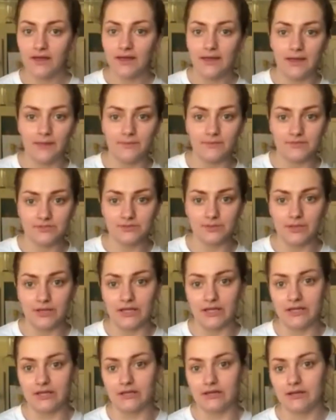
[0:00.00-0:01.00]
in
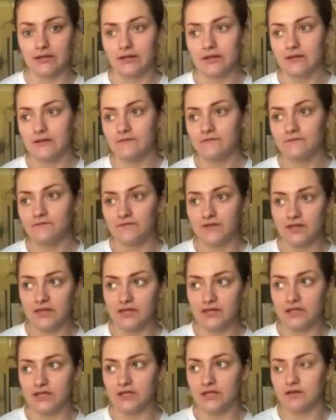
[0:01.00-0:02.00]
between
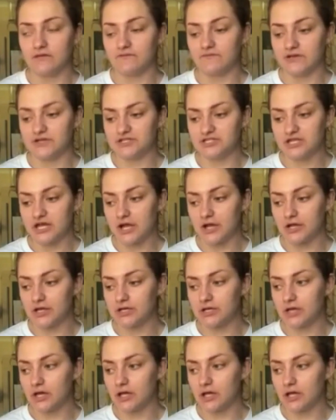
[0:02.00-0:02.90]
vegan and vegetarian.